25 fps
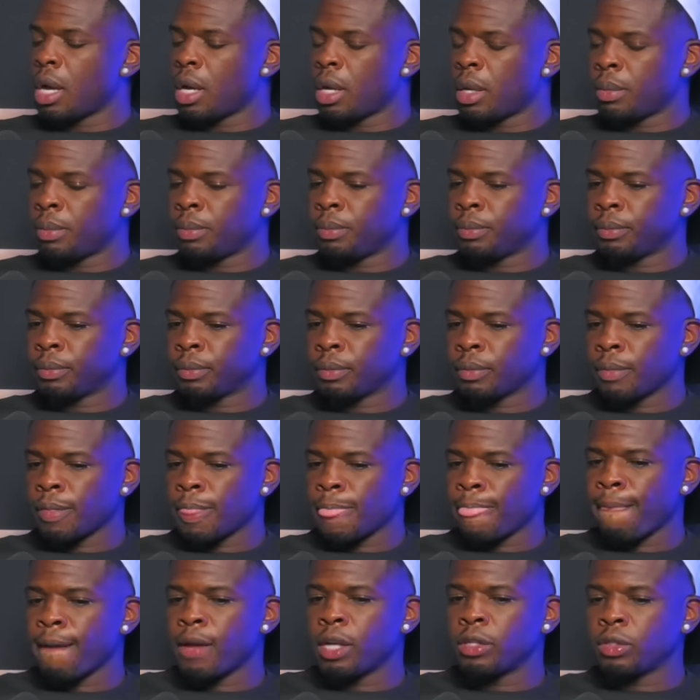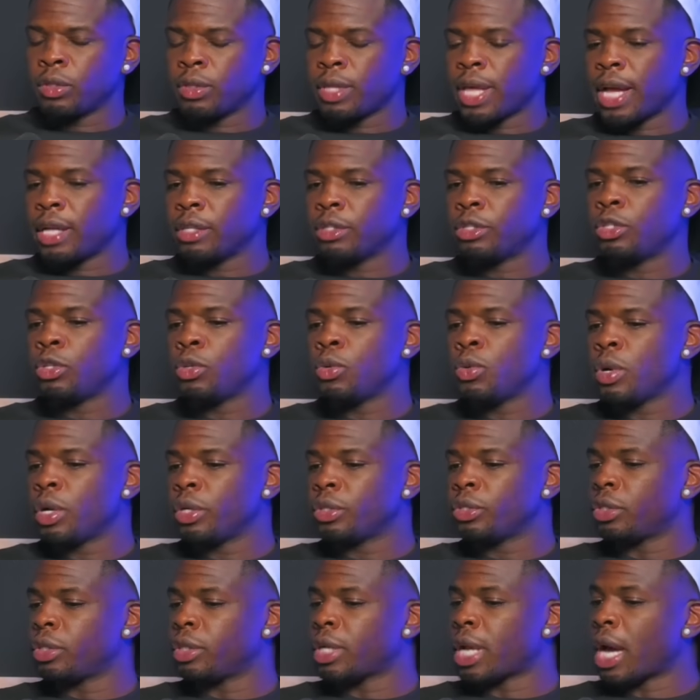Um, so that two
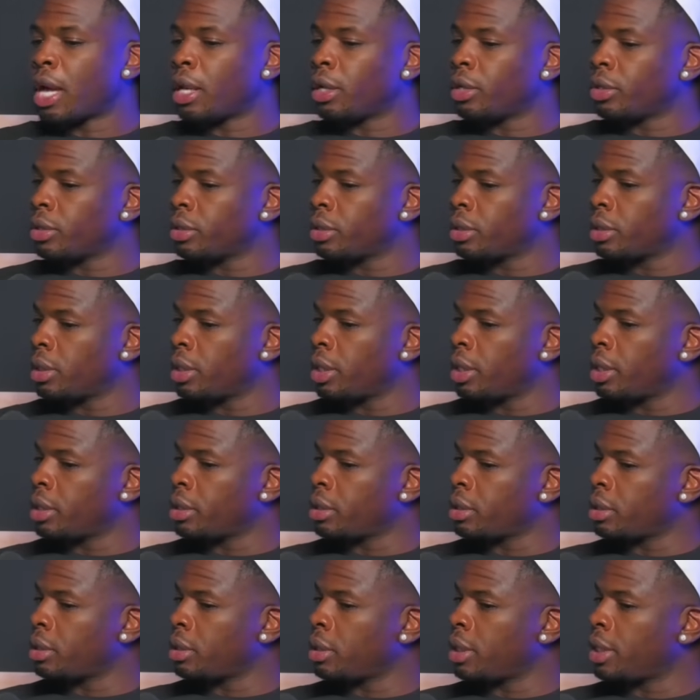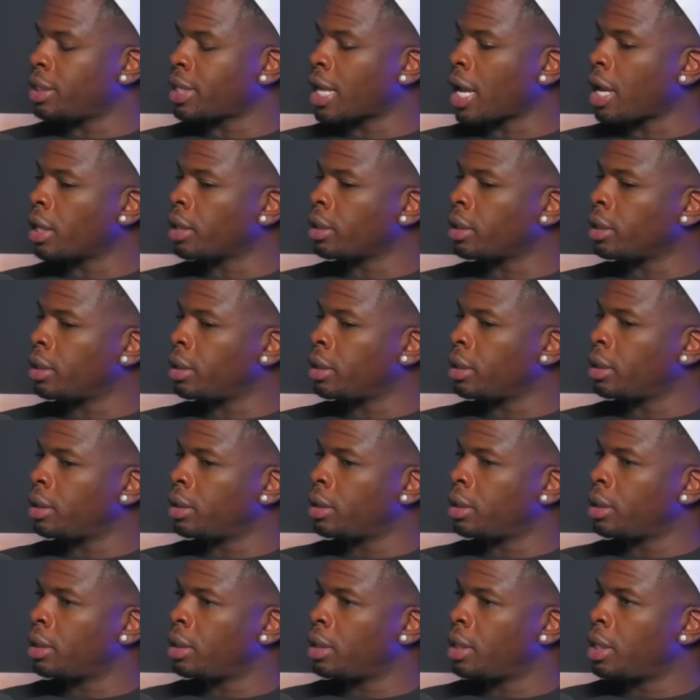hundred dollars is, is that,
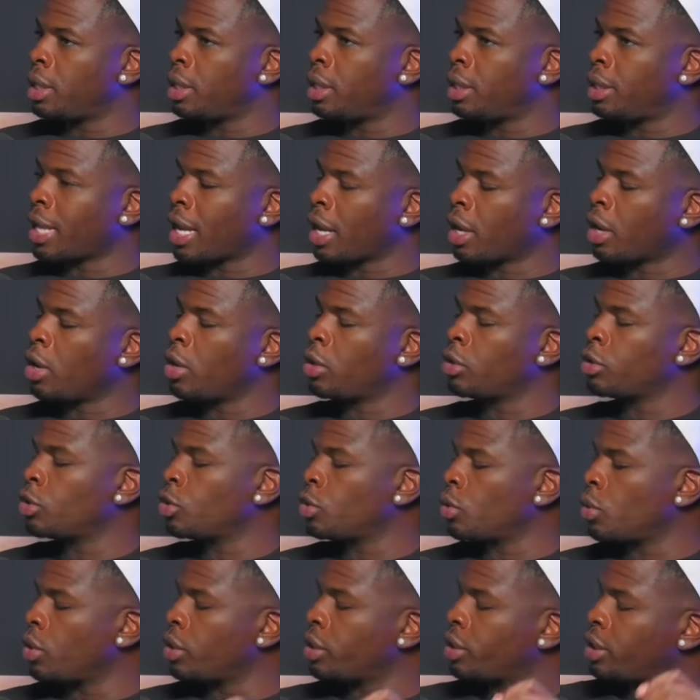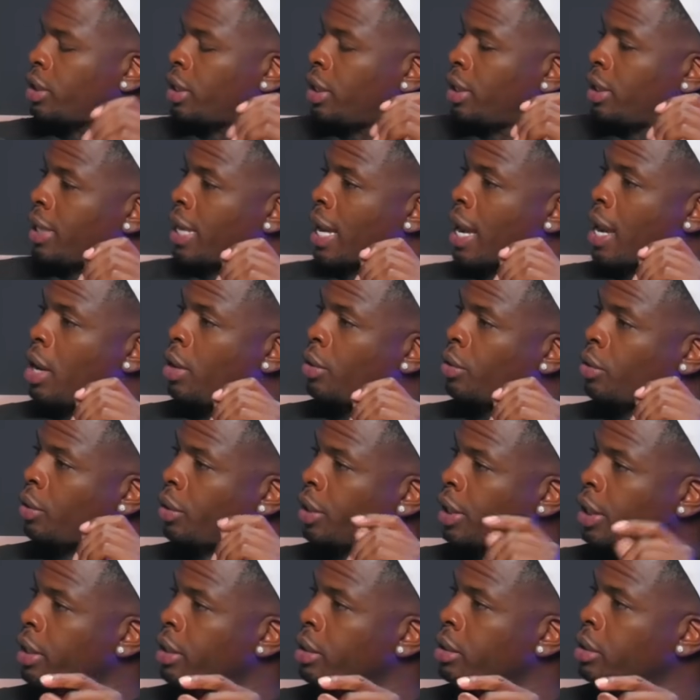that goes towards the down
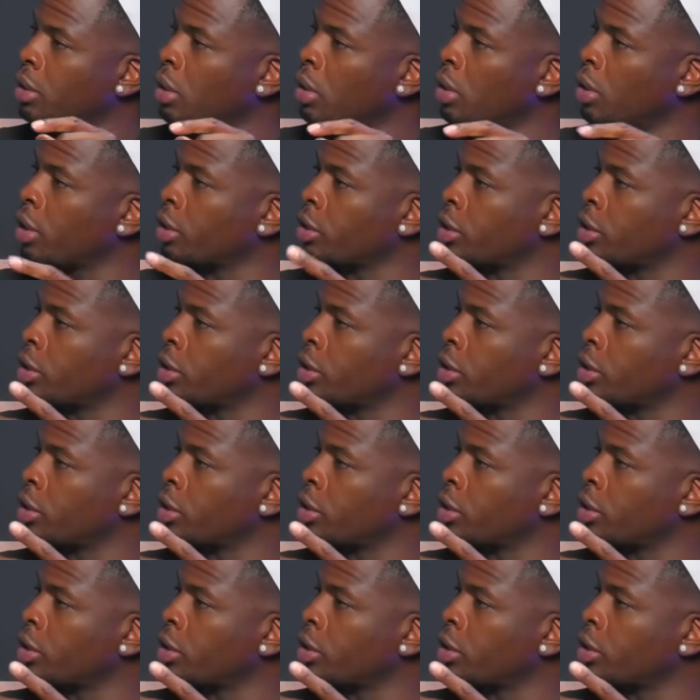on getting solar?